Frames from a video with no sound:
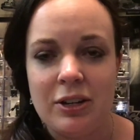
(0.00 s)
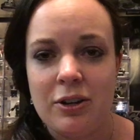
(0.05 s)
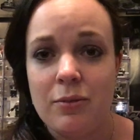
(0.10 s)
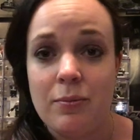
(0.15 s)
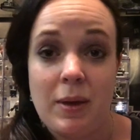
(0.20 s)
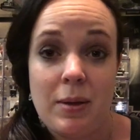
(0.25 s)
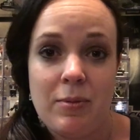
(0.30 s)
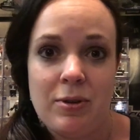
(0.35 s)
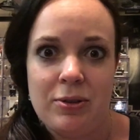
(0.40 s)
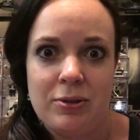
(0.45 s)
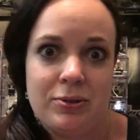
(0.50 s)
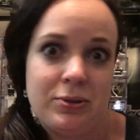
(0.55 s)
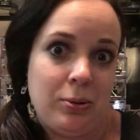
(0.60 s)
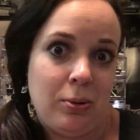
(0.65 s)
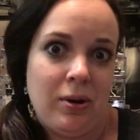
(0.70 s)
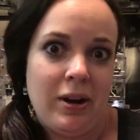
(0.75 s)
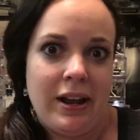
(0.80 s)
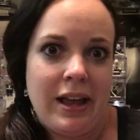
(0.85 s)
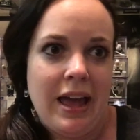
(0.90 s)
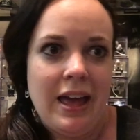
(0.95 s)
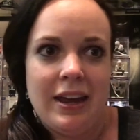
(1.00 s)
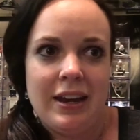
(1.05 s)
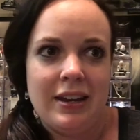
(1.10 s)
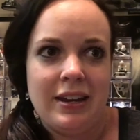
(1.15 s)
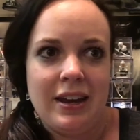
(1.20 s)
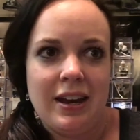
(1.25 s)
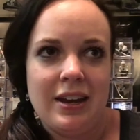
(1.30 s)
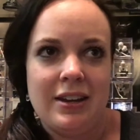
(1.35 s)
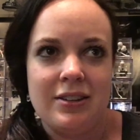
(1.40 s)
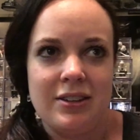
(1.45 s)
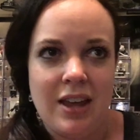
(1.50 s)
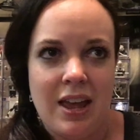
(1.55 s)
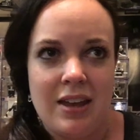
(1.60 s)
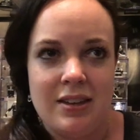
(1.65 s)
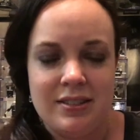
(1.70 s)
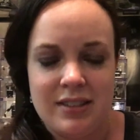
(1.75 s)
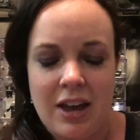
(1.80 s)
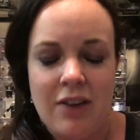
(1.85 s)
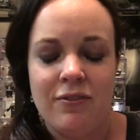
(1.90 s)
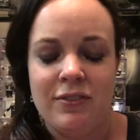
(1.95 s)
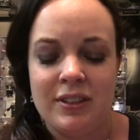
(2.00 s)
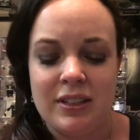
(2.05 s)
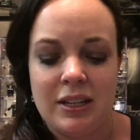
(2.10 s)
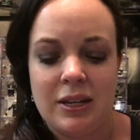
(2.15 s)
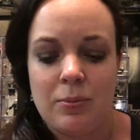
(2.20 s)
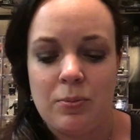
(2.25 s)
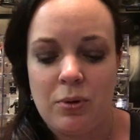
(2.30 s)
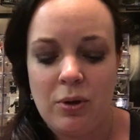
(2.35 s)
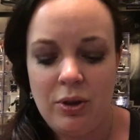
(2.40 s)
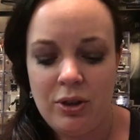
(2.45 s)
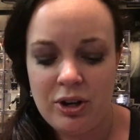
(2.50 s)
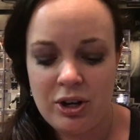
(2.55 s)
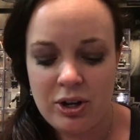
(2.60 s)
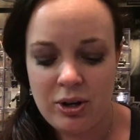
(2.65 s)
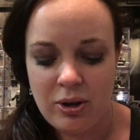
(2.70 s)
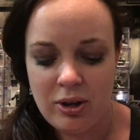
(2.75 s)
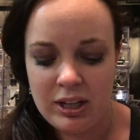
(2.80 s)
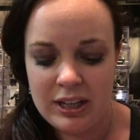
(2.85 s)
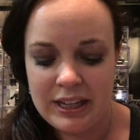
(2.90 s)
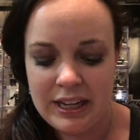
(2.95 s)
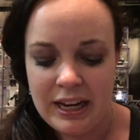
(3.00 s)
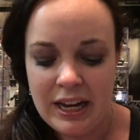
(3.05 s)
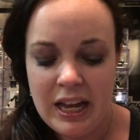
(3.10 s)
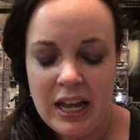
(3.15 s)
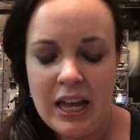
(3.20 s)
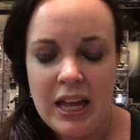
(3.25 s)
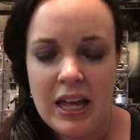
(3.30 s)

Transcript: or maybe they'll score again and definitely pull their goalie.